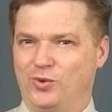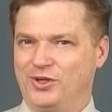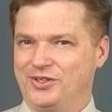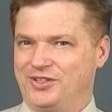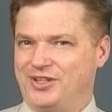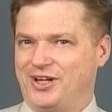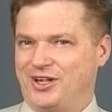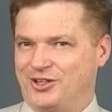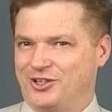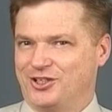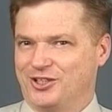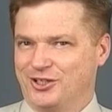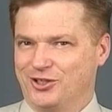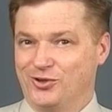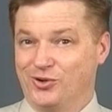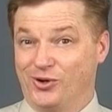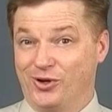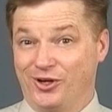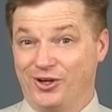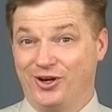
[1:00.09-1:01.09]
what's actually
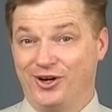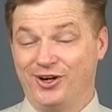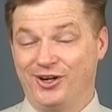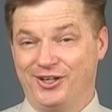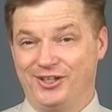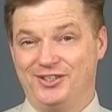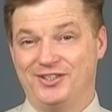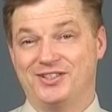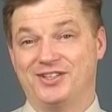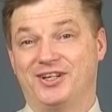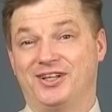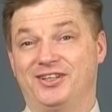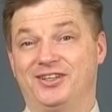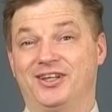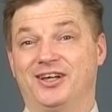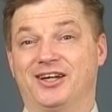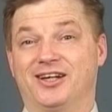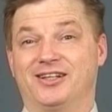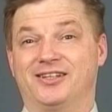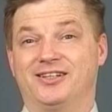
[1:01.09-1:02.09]
going on inside
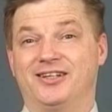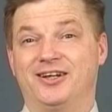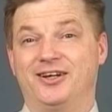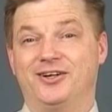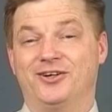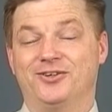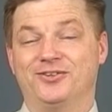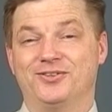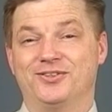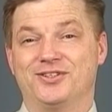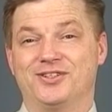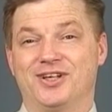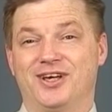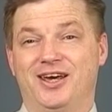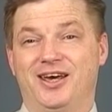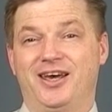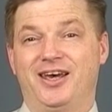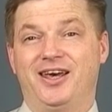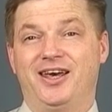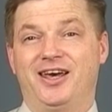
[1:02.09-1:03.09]
that cloud.
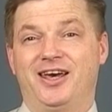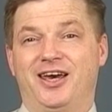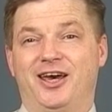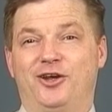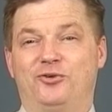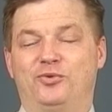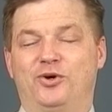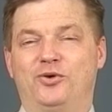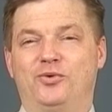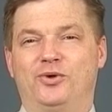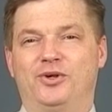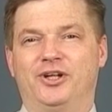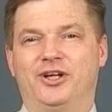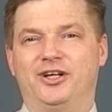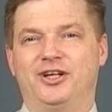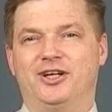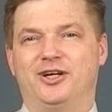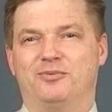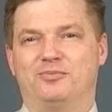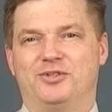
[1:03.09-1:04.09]
And what we'll
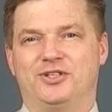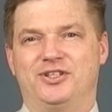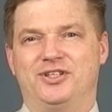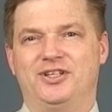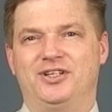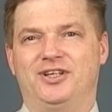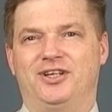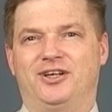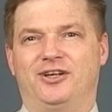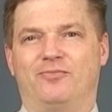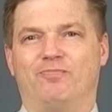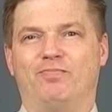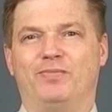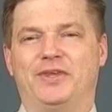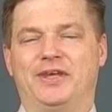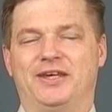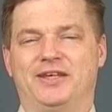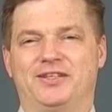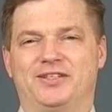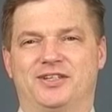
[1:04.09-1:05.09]
end up seeing
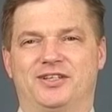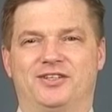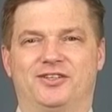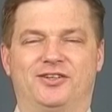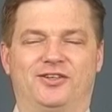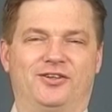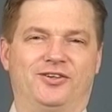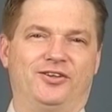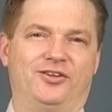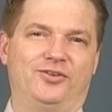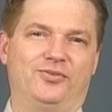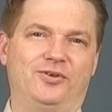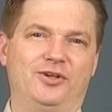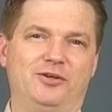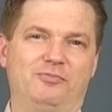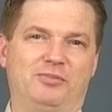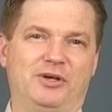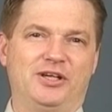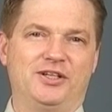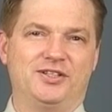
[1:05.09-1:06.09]
is that there are
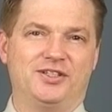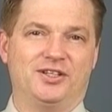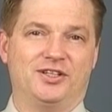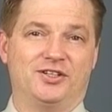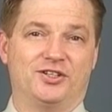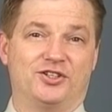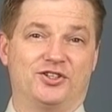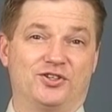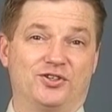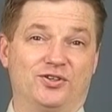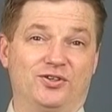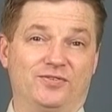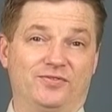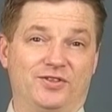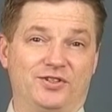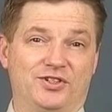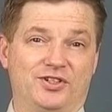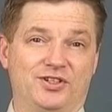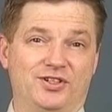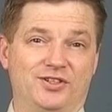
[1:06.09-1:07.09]
three basic
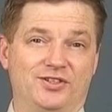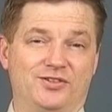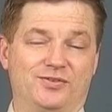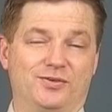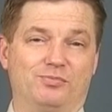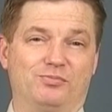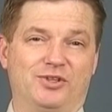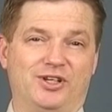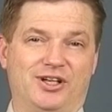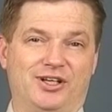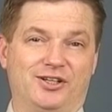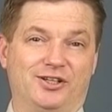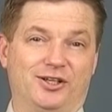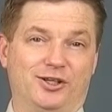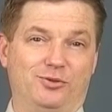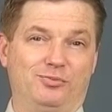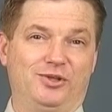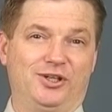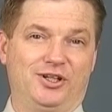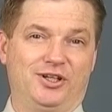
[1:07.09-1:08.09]
services from
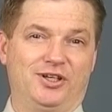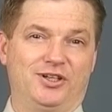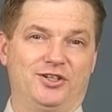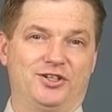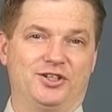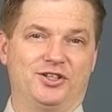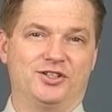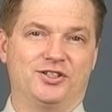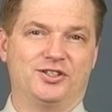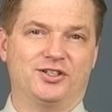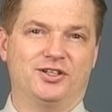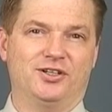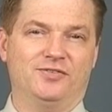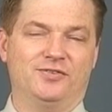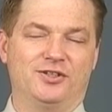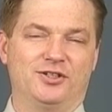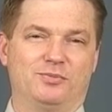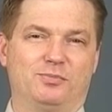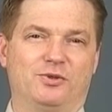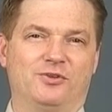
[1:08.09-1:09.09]
telecommunication
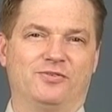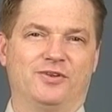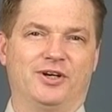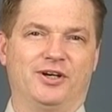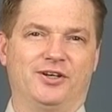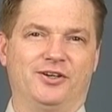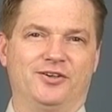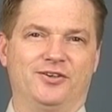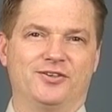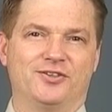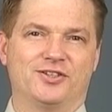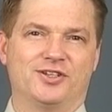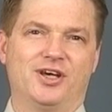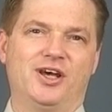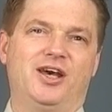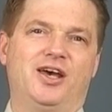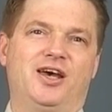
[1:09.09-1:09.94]
service providers: